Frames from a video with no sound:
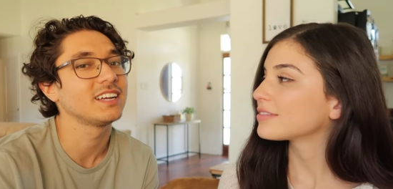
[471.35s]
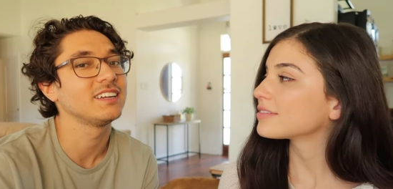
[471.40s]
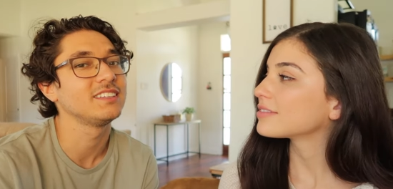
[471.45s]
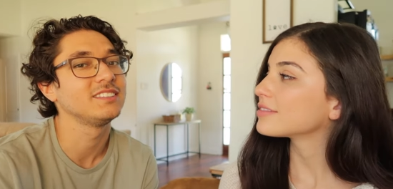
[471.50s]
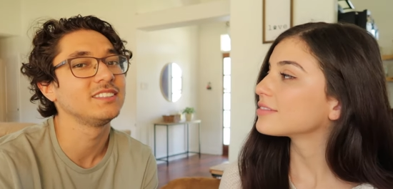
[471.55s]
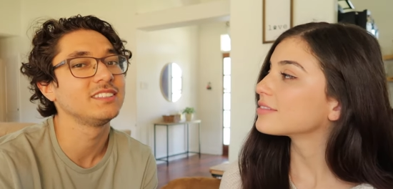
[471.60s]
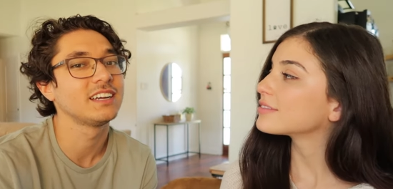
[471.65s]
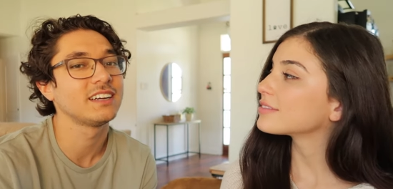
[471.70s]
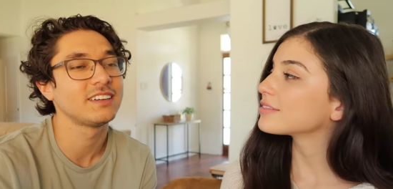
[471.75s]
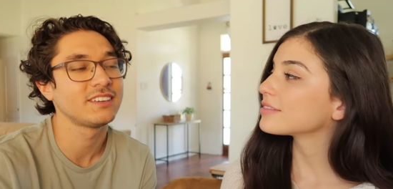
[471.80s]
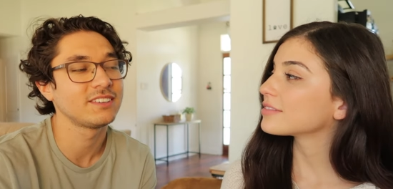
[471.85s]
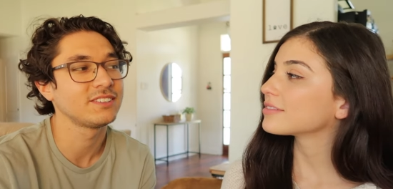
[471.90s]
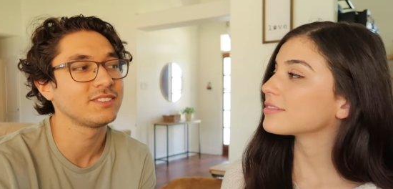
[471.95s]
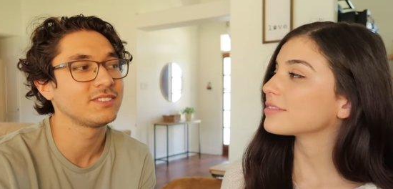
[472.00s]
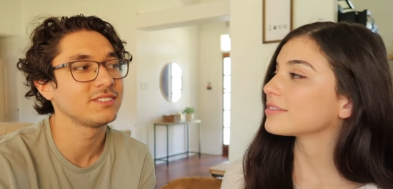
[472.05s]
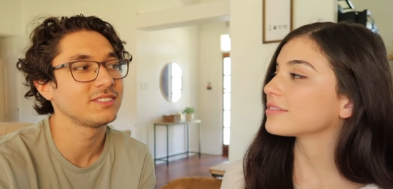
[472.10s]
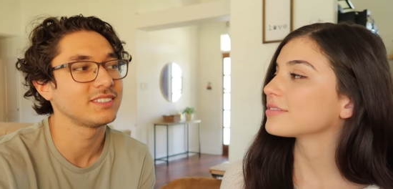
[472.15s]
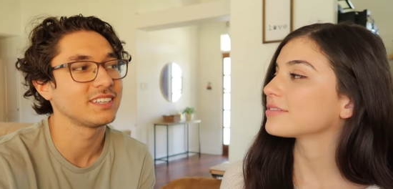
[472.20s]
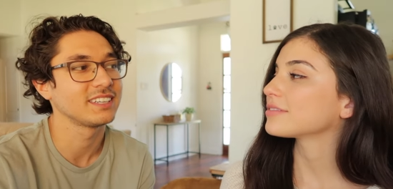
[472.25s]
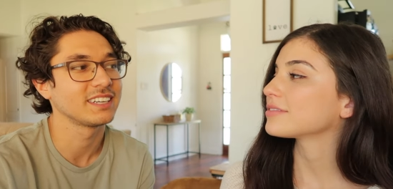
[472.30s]
Speaker 1: I
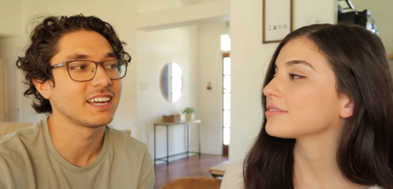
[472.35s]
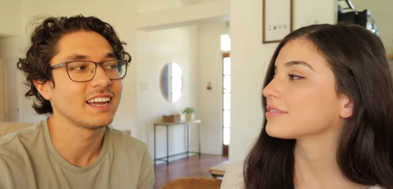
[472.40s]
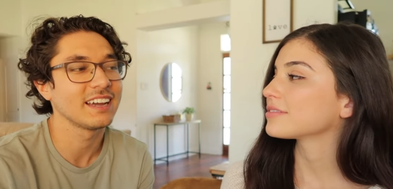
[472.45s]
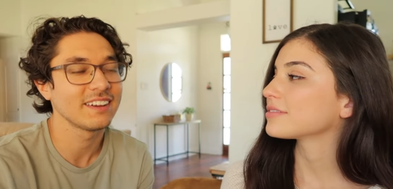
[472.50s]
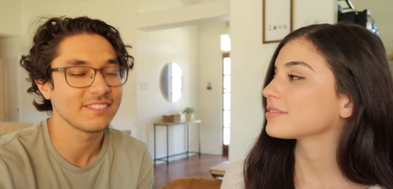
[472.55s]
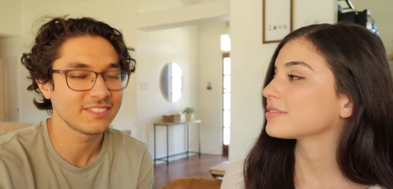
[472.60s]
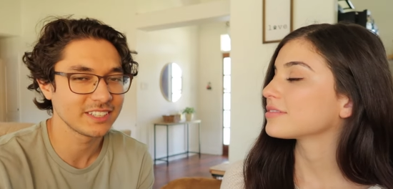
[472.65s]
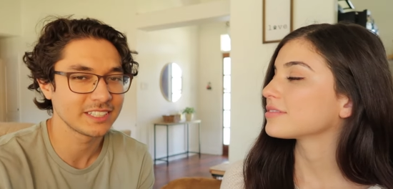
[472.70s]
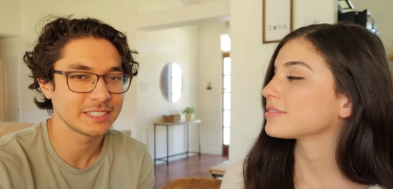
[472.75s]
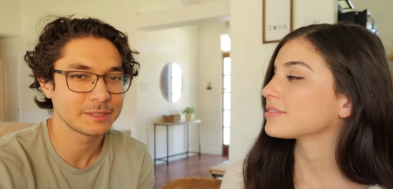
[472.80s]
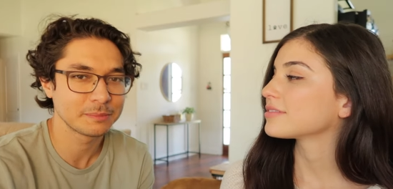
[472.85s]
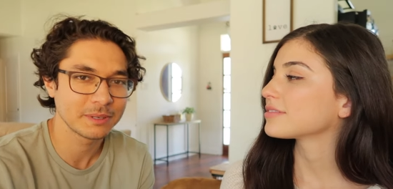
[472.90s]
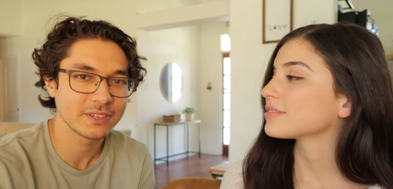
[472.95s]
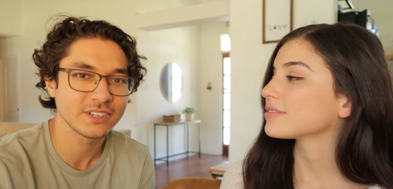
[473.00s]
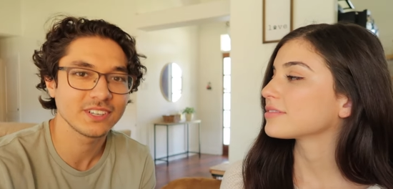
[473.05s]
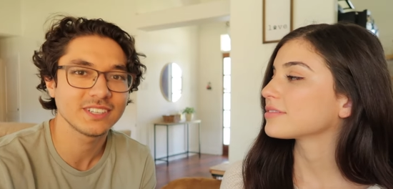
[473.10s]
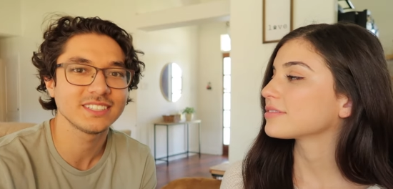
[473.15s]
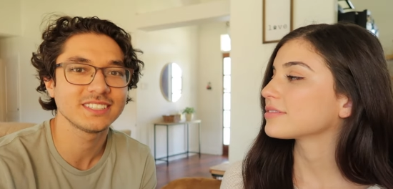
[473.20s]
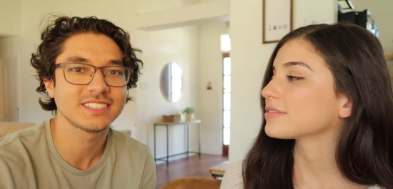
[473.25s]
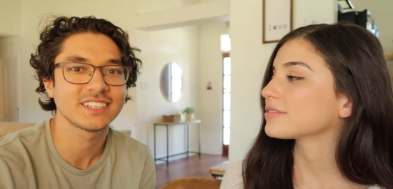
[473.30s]
now like I have the
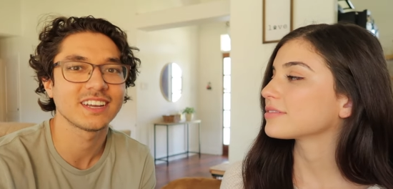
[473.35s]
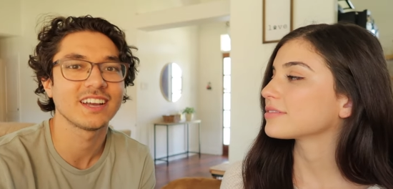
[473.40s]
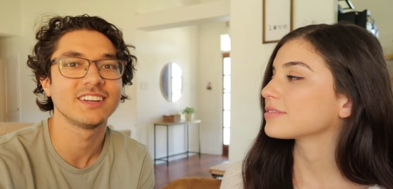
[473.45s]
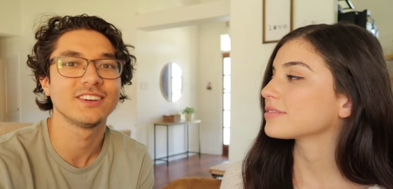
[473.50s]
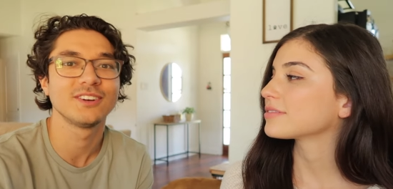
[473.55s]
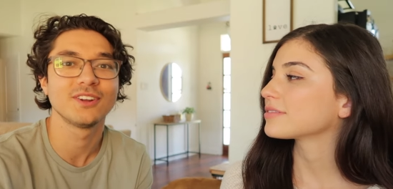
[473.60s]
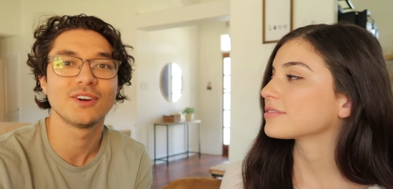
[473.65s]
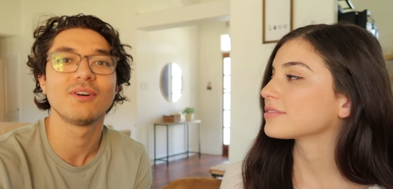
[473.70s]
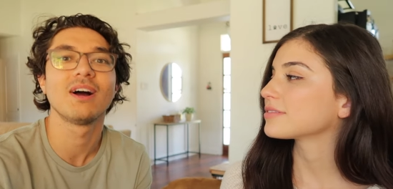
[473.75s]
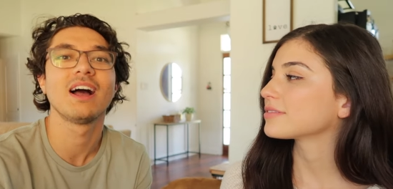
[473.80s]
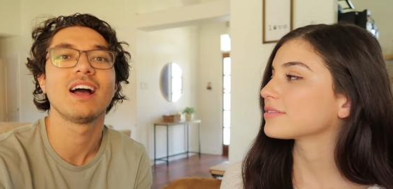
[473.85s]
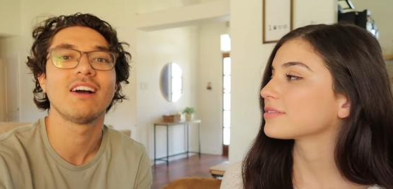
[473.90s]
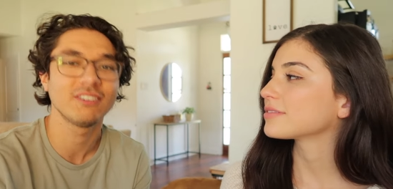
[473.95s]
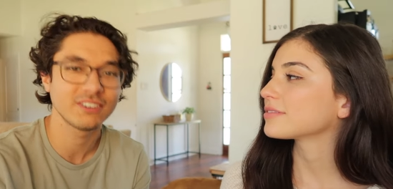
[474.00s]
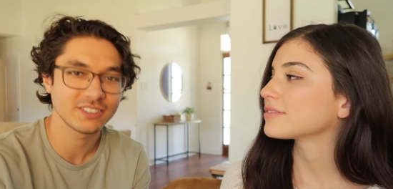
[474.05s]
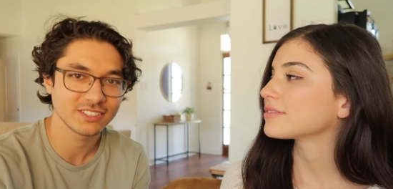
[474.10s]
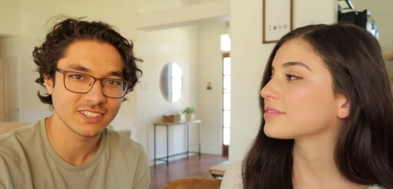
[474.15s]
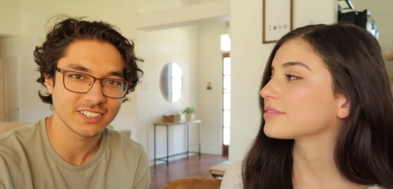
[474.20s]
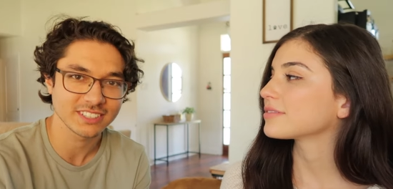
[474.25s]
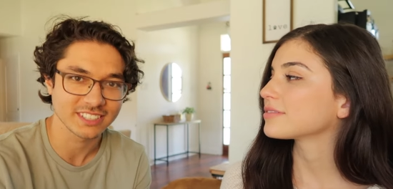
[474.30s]
experience. I know how
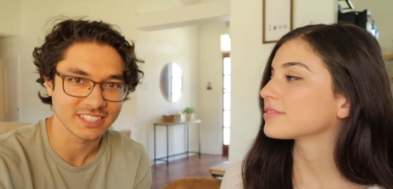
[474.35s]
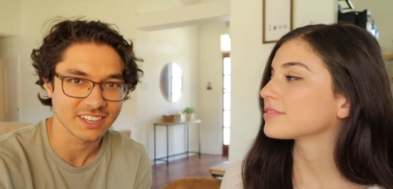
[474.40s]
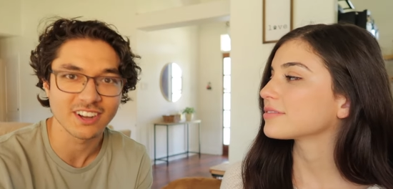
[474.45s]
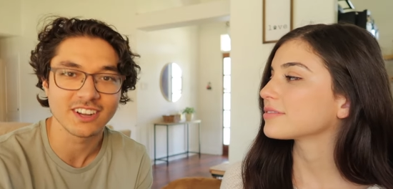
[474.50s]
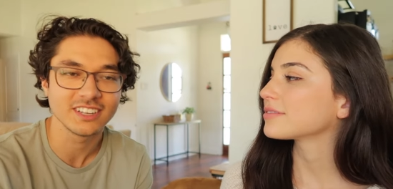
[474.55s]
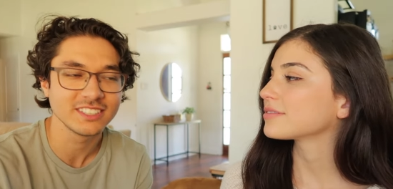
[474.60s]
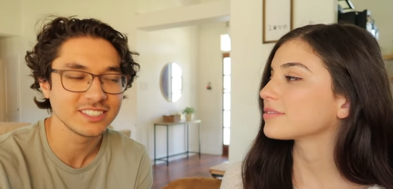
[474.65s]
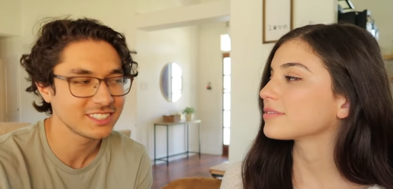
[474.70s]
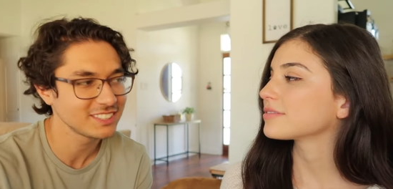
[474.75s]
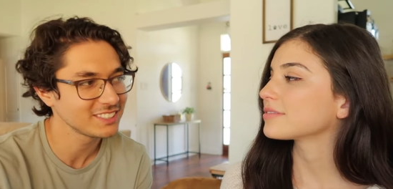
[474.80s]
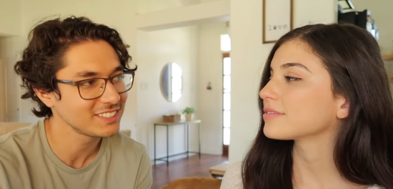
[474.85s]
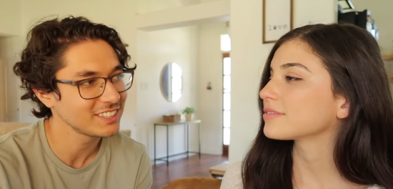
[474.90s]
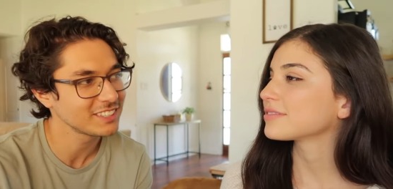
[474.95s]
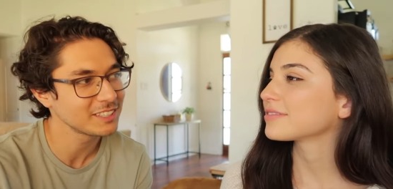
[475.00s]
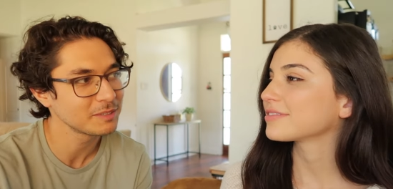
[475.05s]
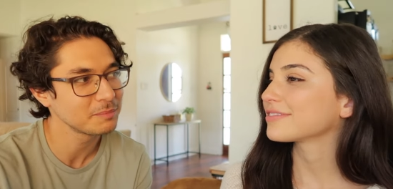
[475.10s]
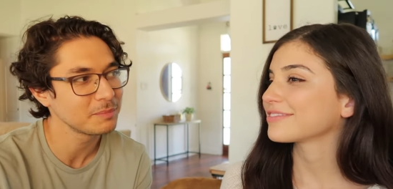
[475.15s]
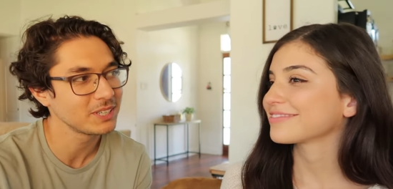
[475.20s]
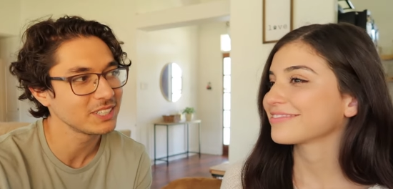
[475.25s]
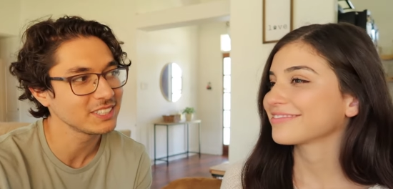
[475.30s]
to
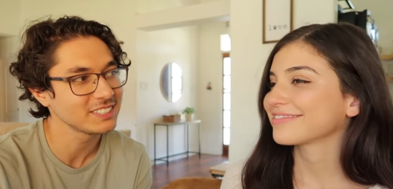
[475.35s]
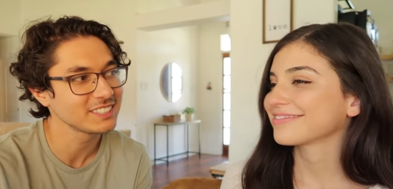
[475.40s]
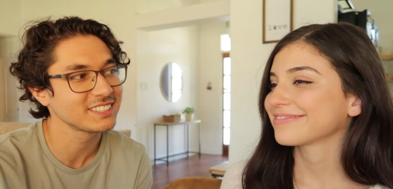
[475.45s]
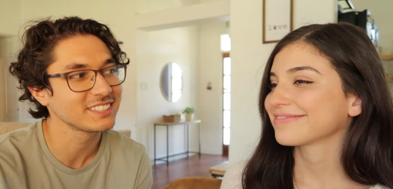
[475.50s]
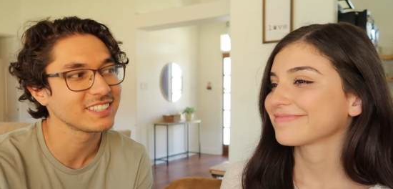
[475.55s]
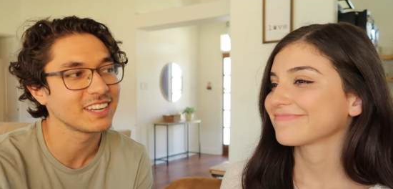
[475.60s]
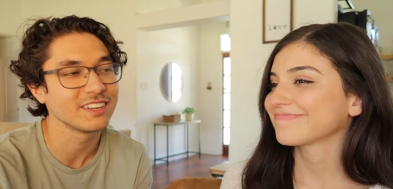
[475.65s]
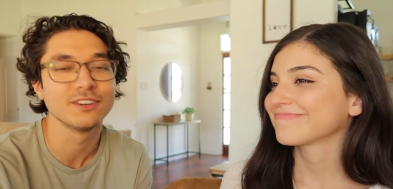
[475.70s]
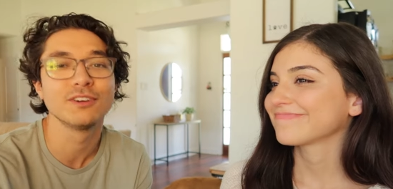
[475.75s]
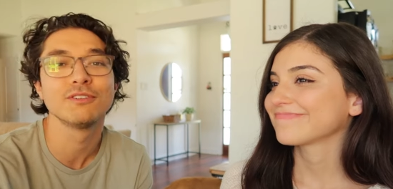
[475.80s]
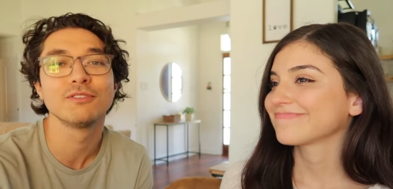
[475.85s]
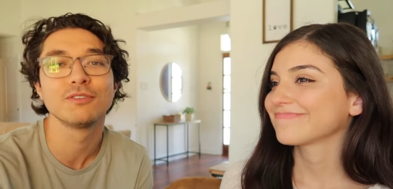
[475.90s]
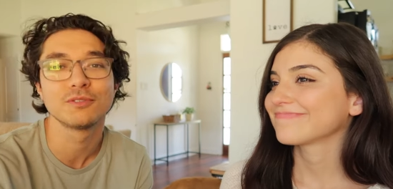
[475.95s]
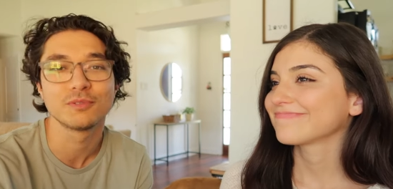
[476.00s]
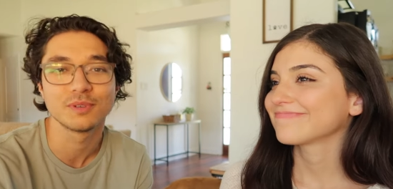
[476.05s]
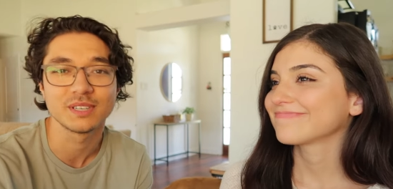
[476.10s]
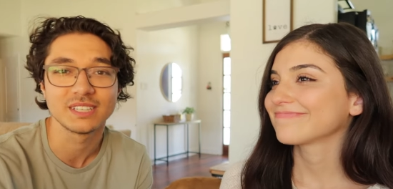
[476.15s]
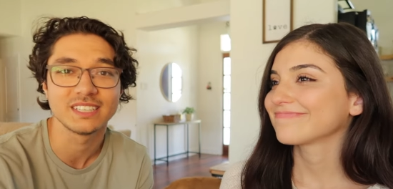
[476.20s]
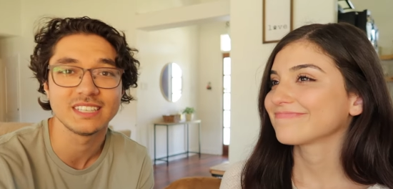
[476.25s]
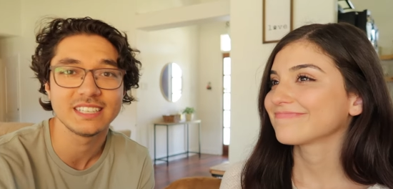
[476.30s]
unstuck a bus. I know what
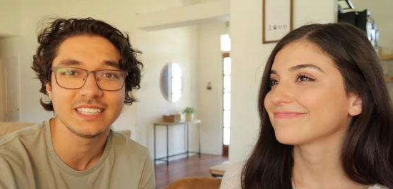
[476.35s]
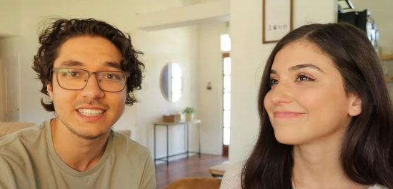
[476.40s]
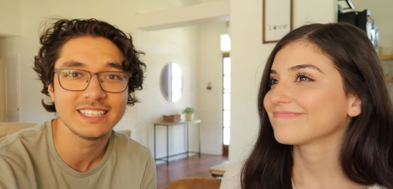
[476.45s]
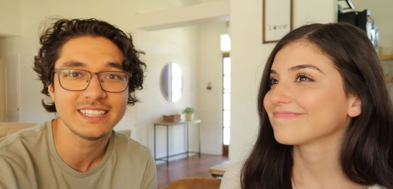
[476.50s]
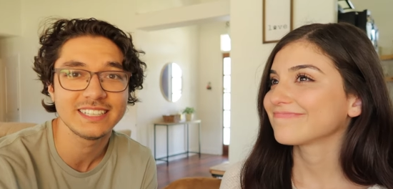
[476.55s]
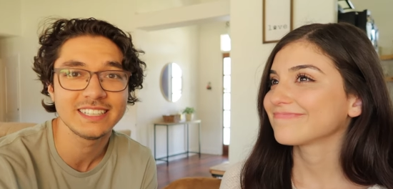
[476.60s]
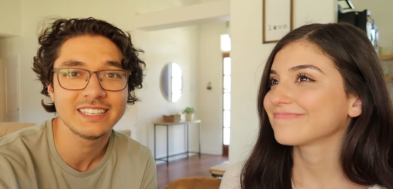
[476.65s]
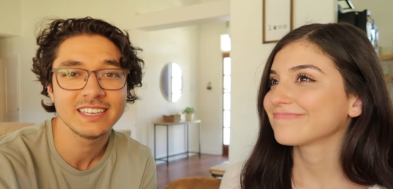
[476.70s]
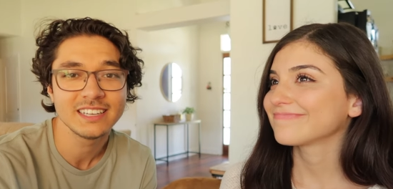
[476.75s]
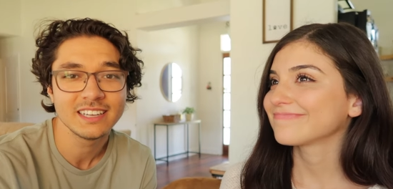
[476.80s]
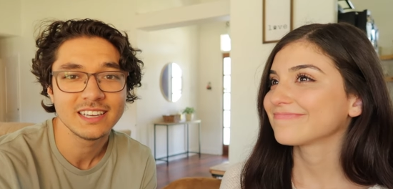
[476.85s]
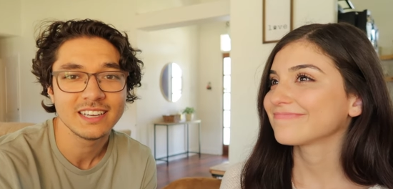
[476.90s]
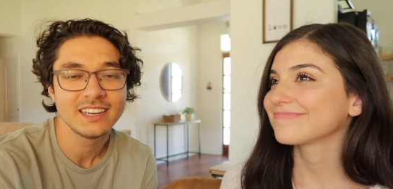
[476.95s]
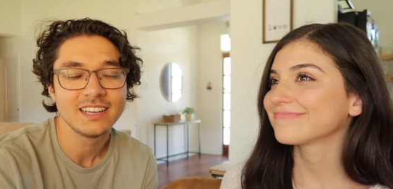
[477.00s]
we need.